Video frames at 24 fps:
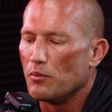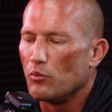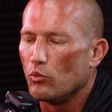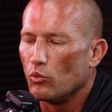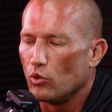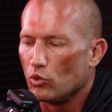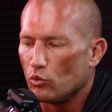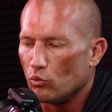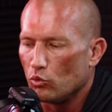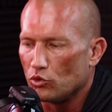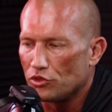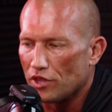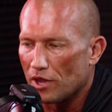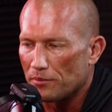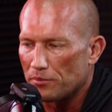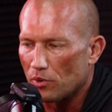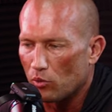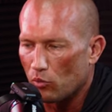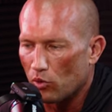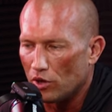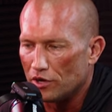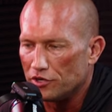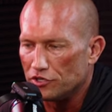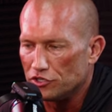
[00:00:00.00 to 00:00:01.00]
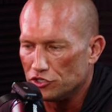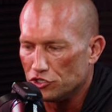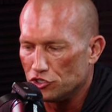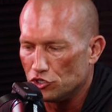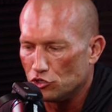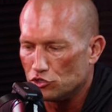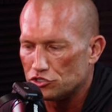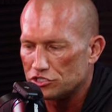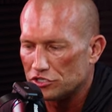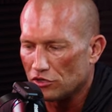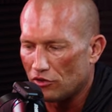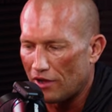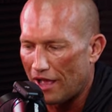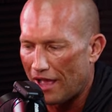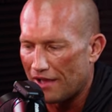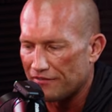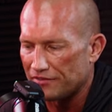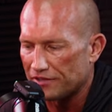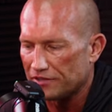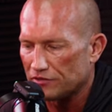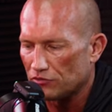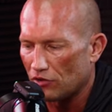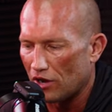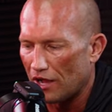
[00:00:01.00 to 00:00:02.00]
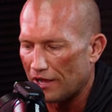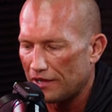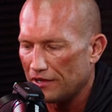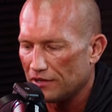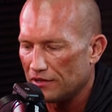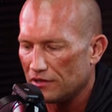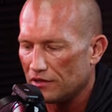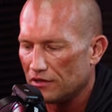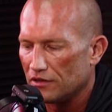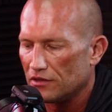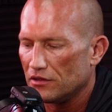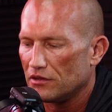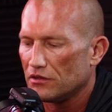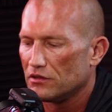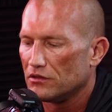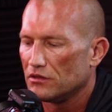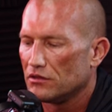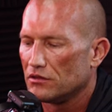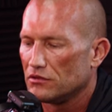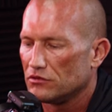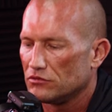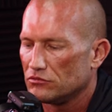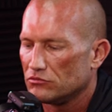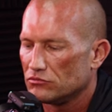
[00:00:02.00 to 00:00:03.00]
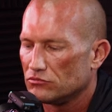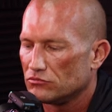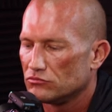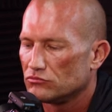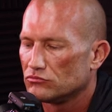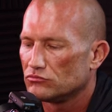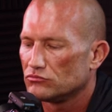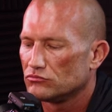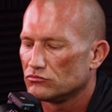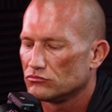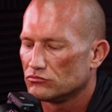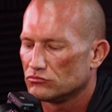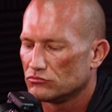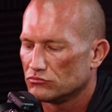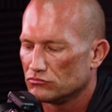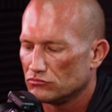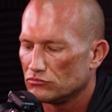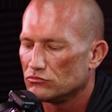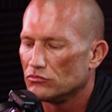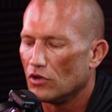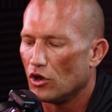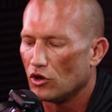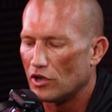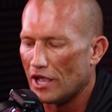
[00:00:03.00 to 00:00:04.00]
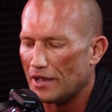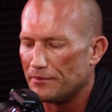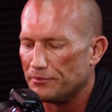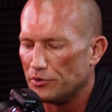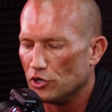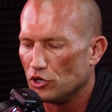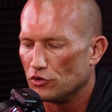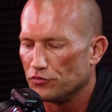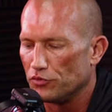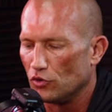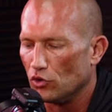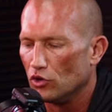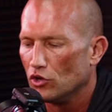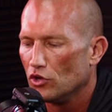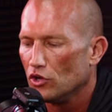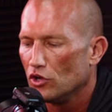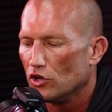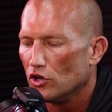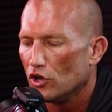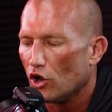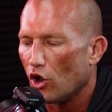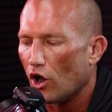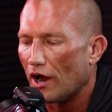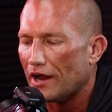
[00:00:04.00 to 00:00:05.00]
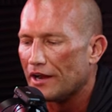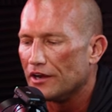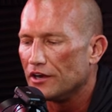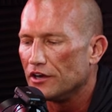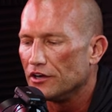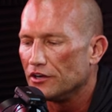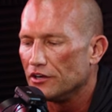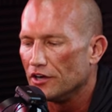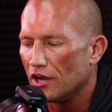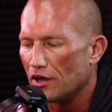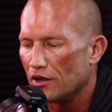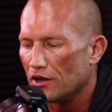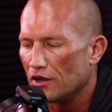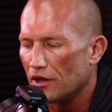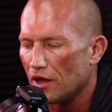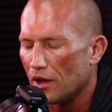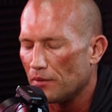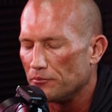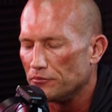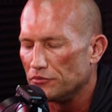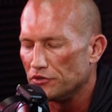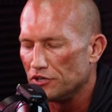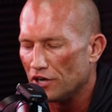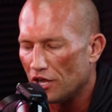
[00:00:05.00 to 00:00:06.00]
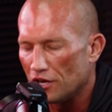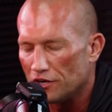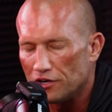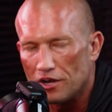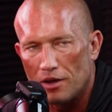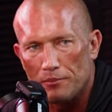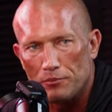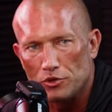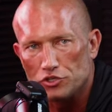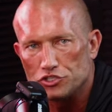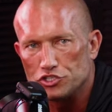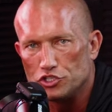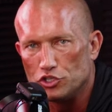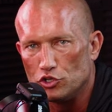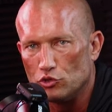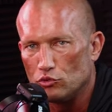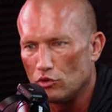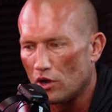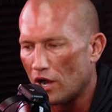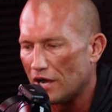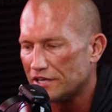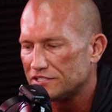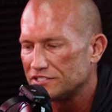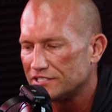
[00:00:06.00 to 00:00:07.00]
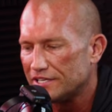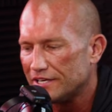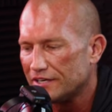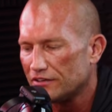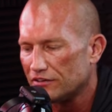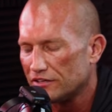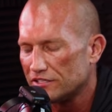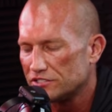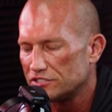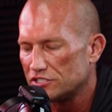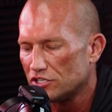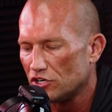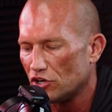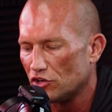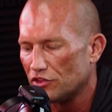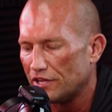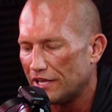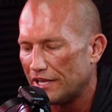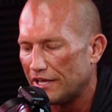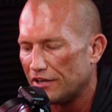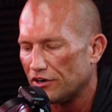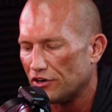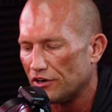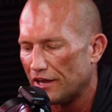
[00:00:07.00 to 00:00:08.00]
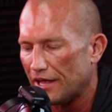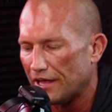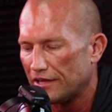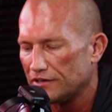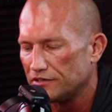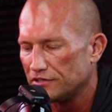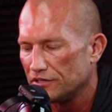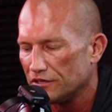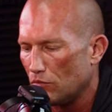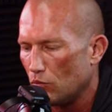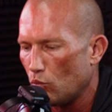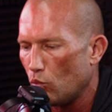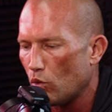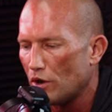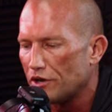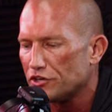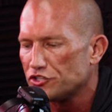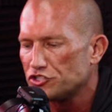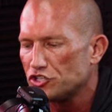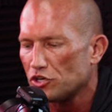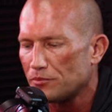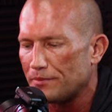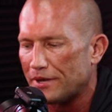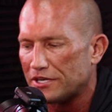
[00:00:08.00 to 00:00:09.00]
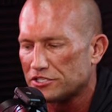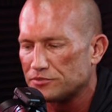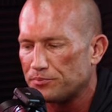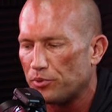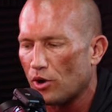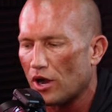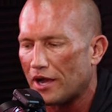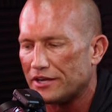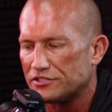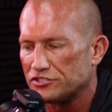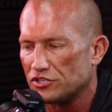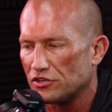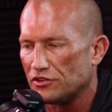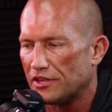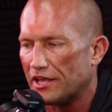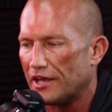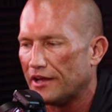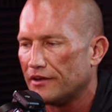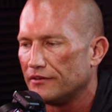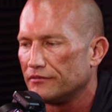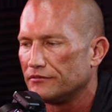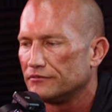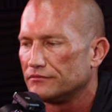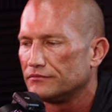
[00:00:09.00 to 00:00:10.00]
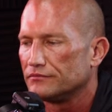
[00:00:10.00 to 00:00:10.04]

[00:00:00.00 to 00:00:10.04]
Um, well, well, number one, you do still have it, right? Yes. Okay, beautiful. All right, no, um, no, number two, I see it listed on the internet. What is your best price on that?